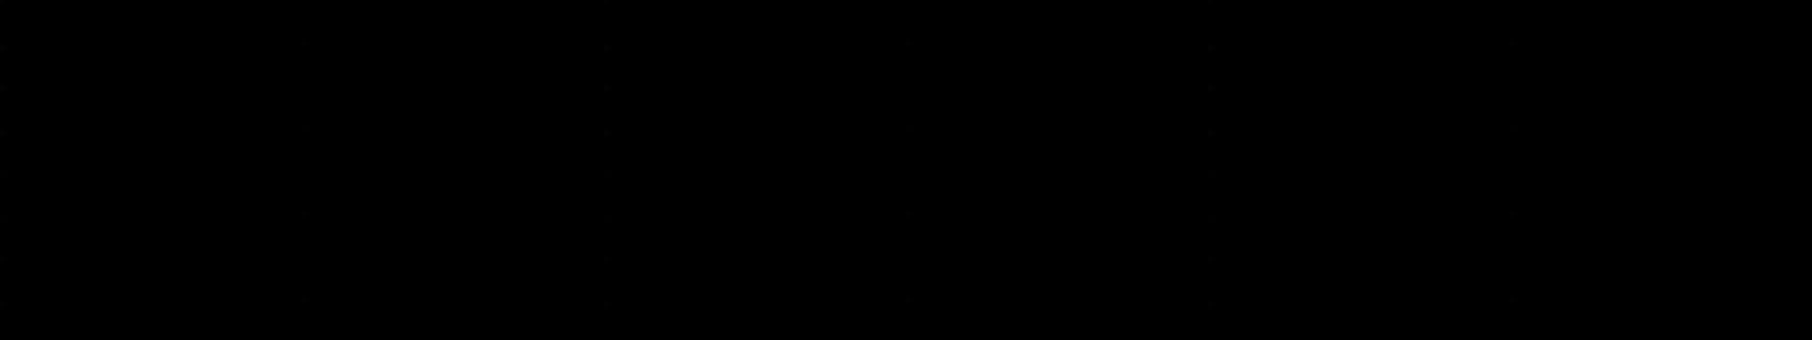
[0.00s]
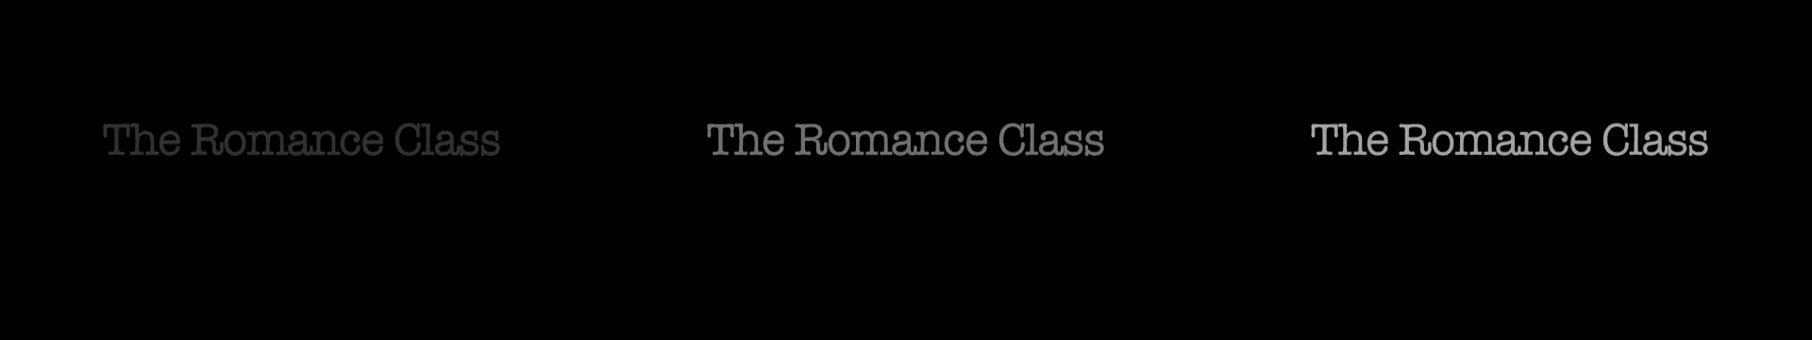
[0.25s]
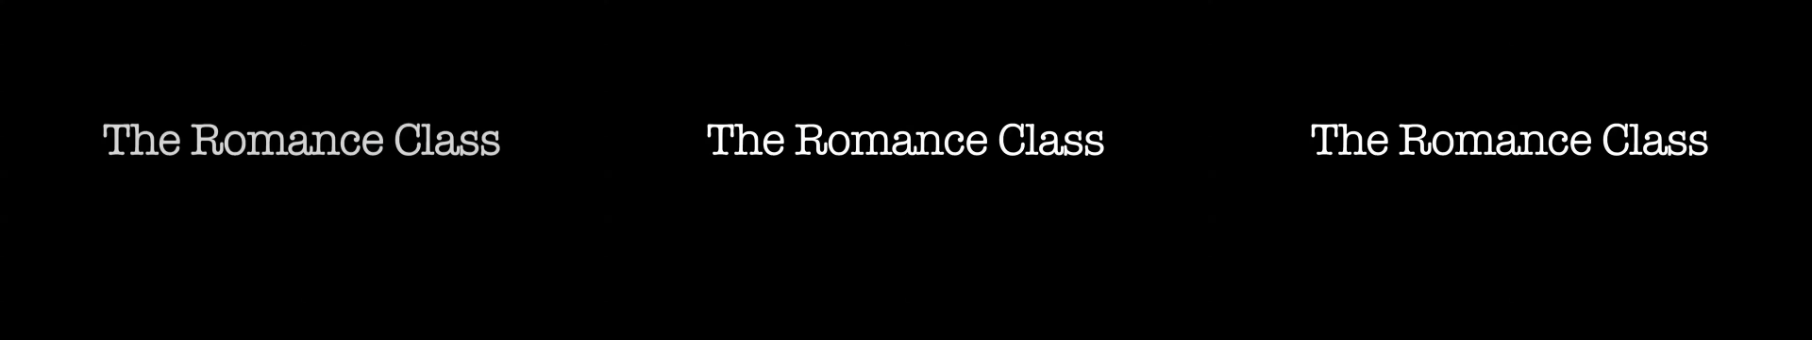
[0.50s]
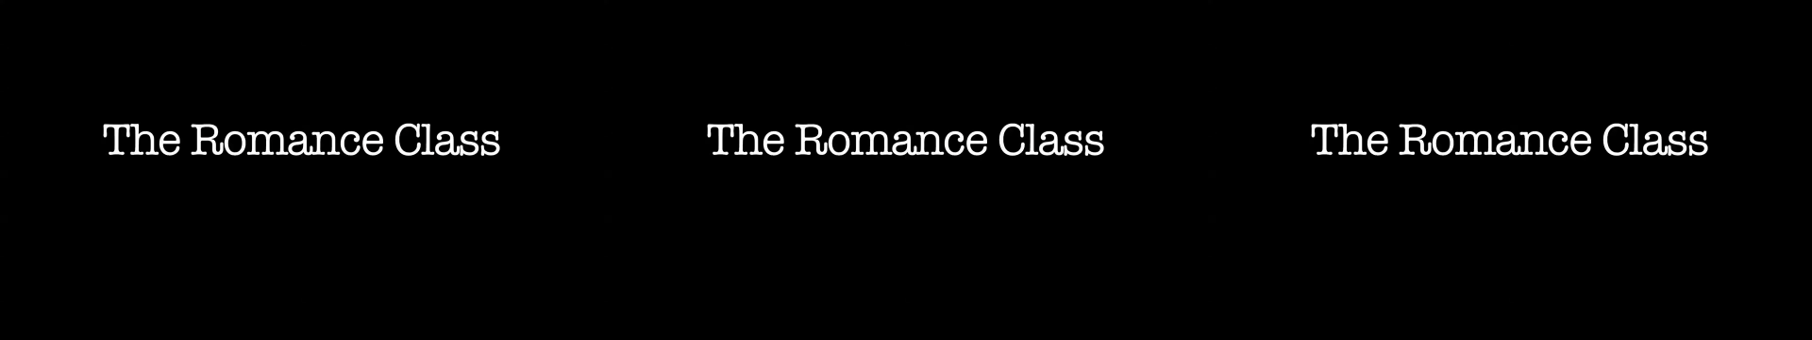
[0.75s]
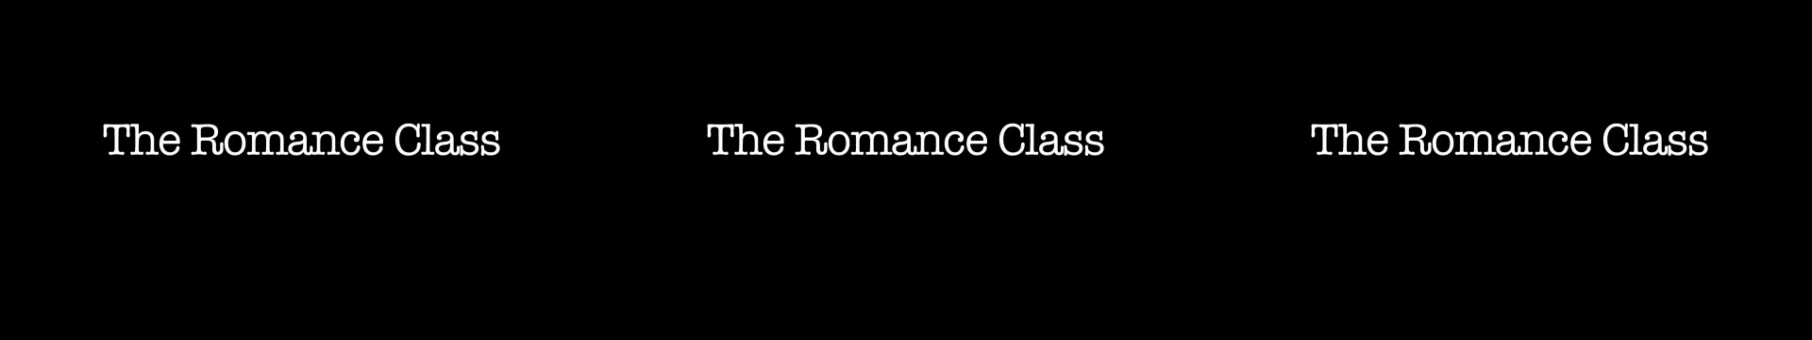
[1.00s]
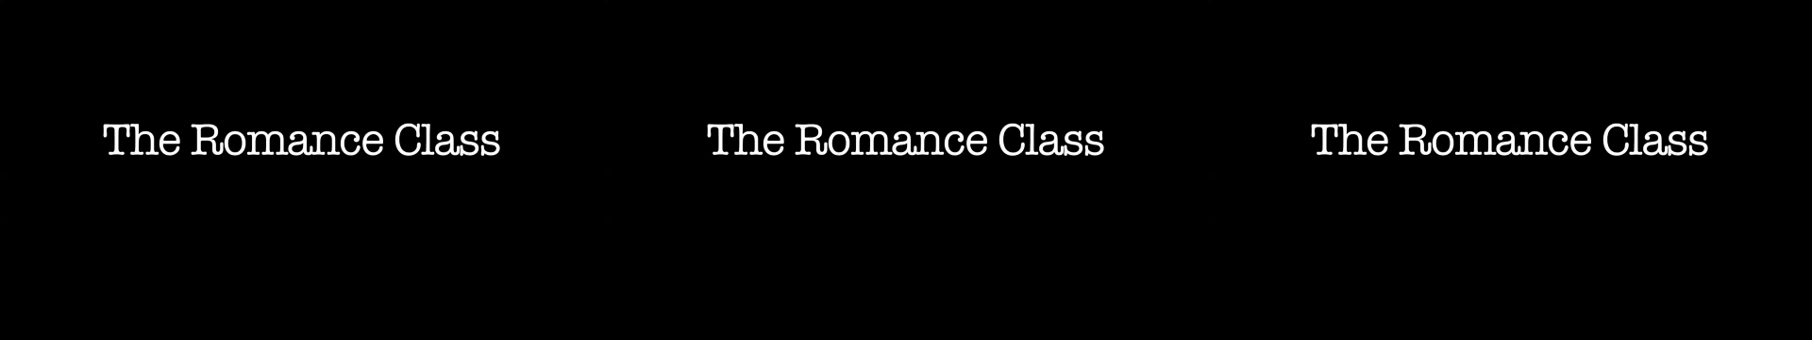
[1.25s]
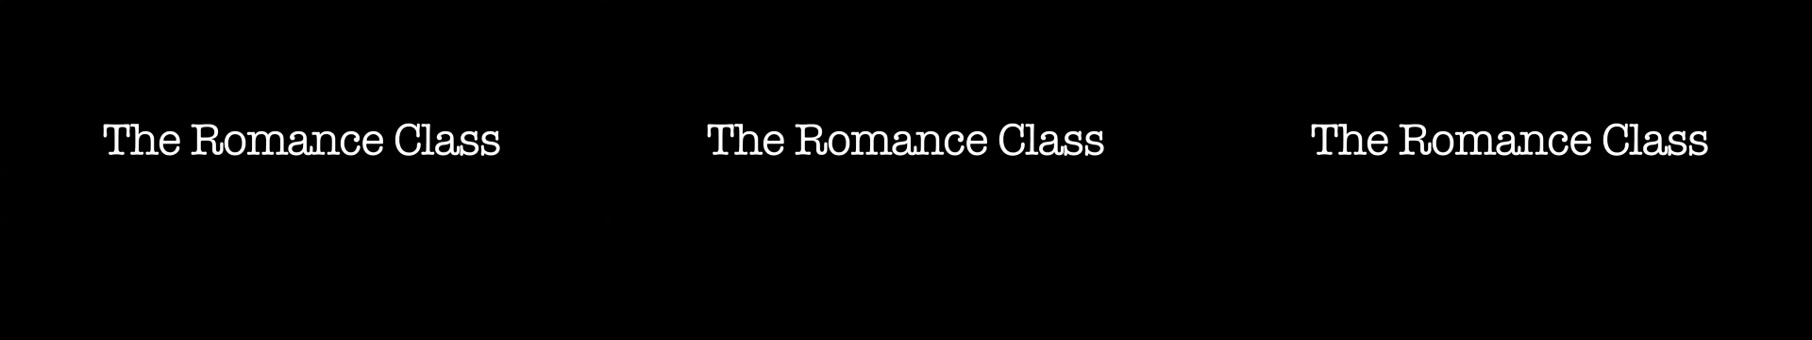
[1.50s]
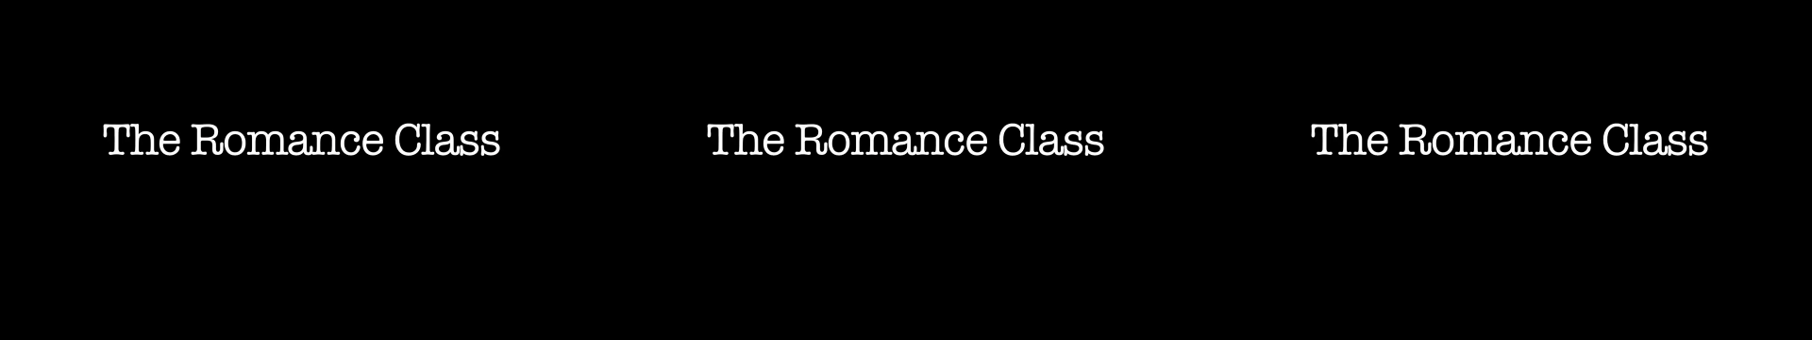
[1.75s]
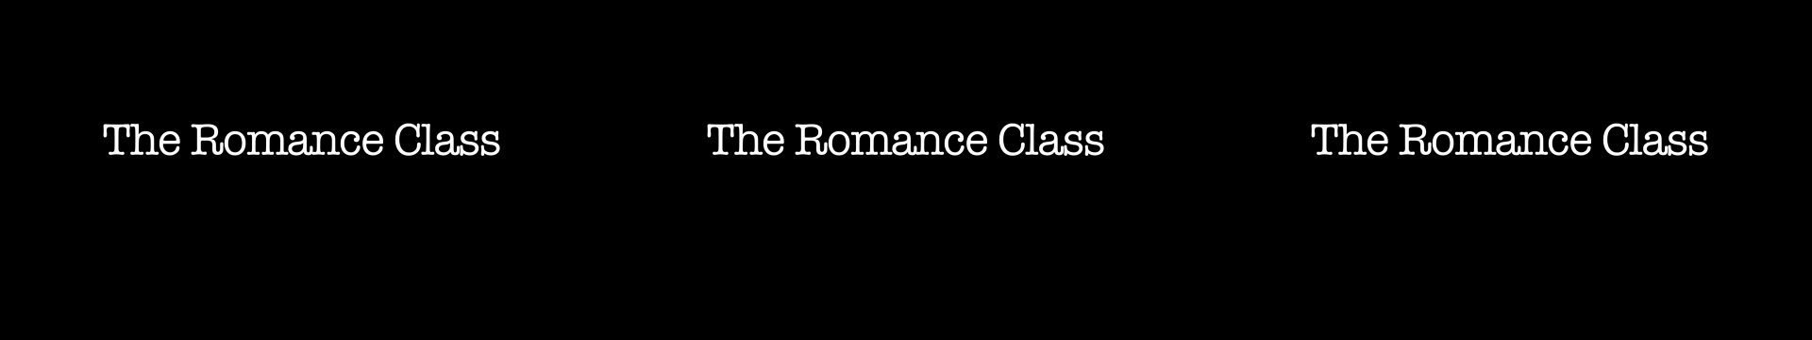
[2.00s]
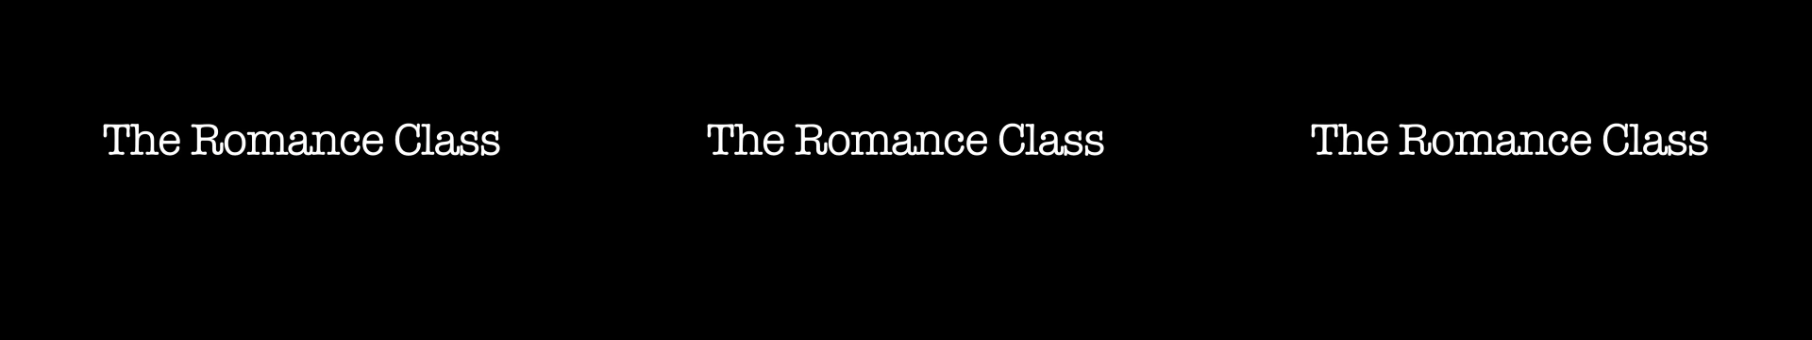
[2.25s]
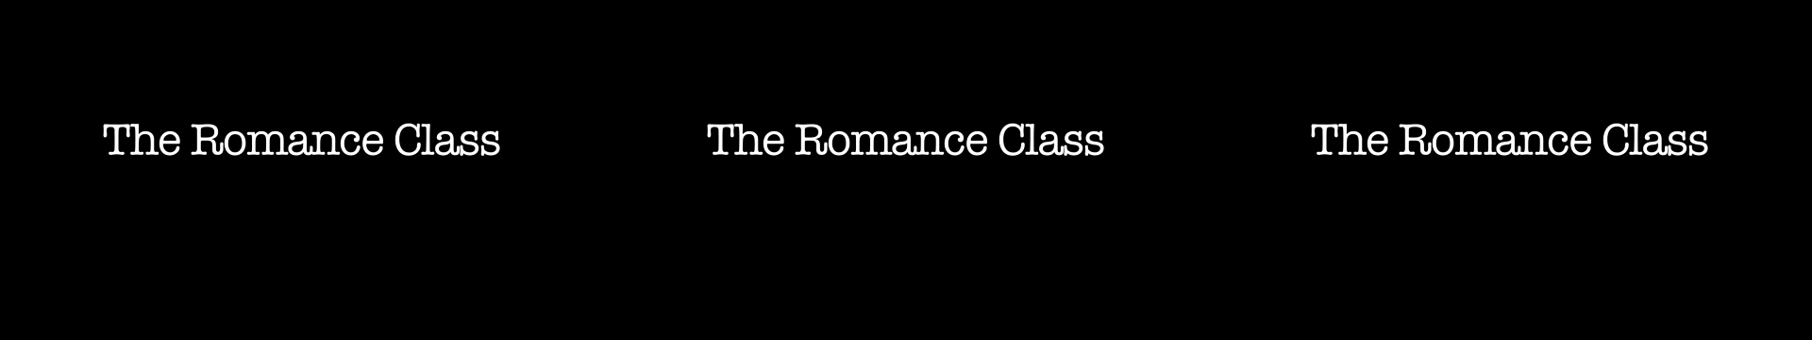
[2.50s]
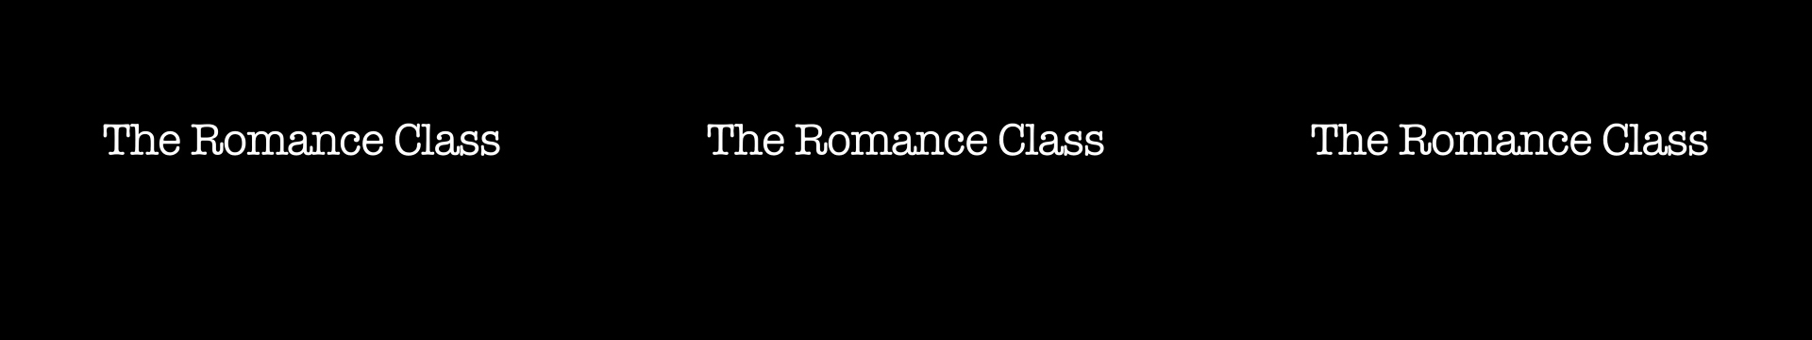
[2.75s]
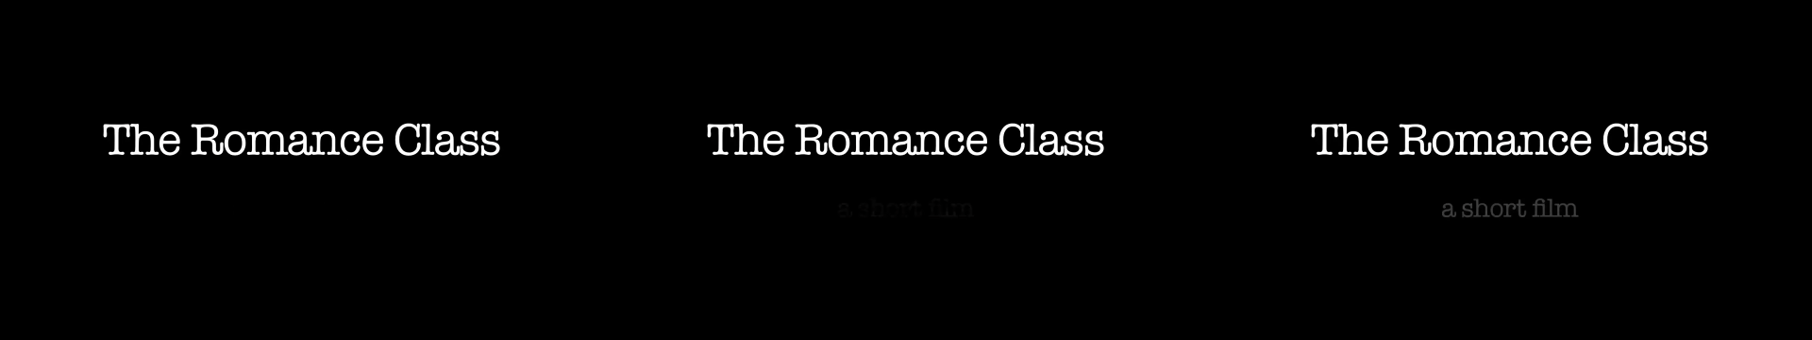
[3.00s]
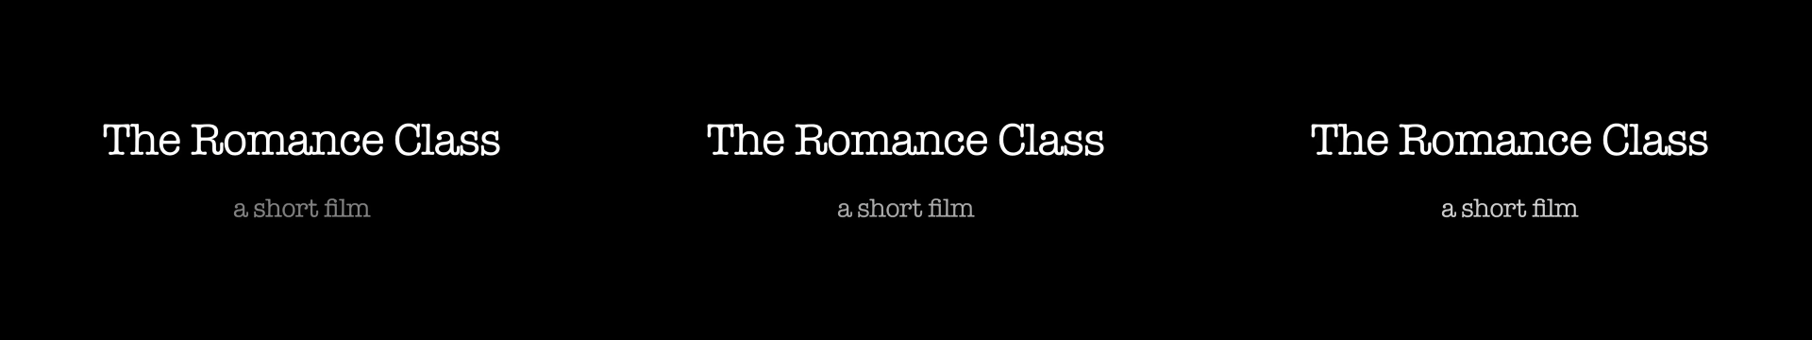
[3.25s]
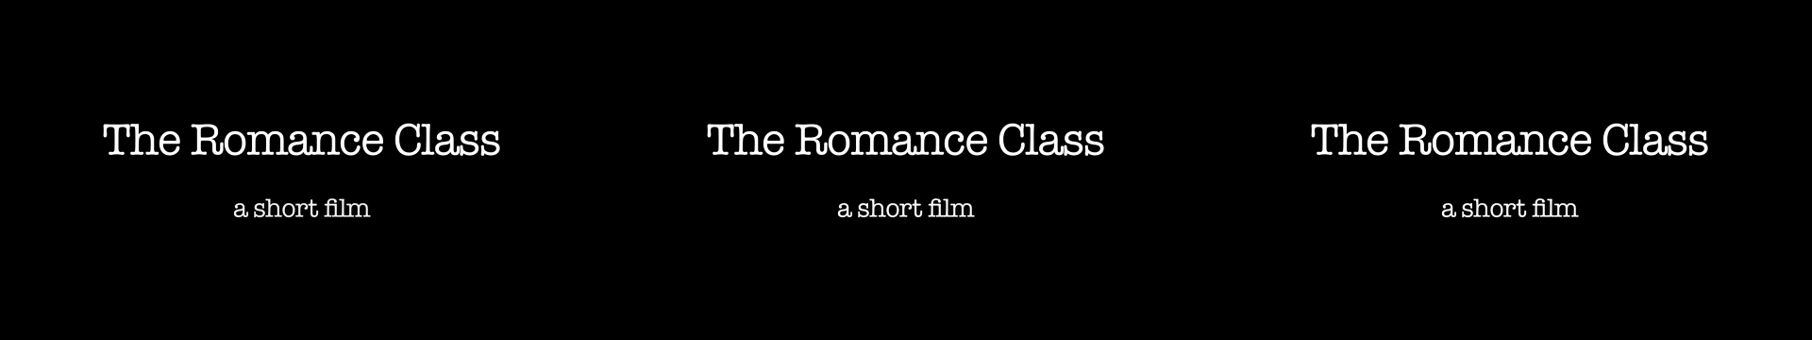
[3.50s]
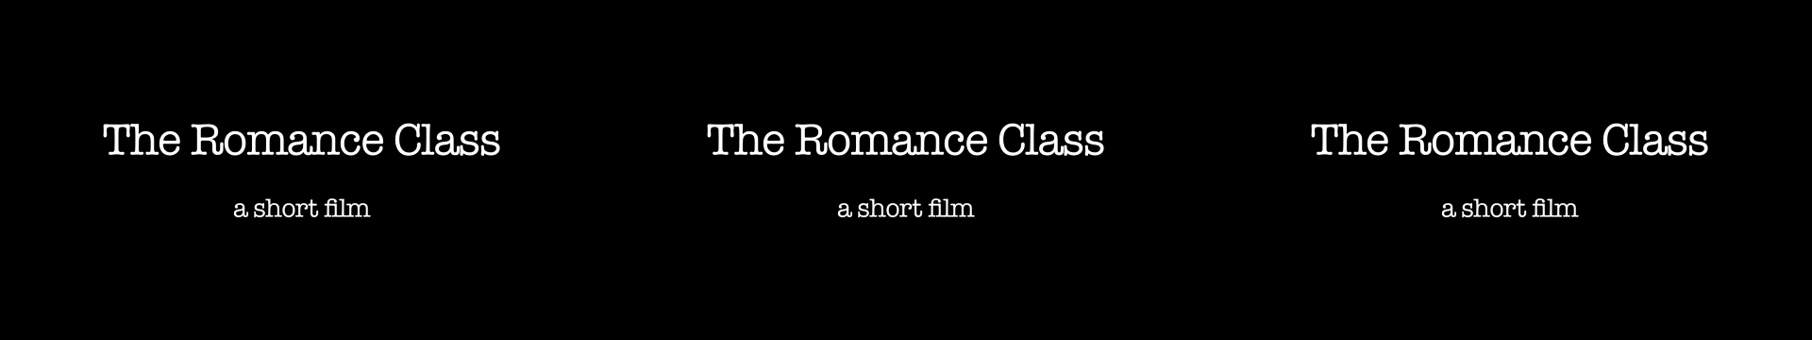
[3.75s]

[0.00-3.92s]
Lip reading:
[unreadable: no face in view]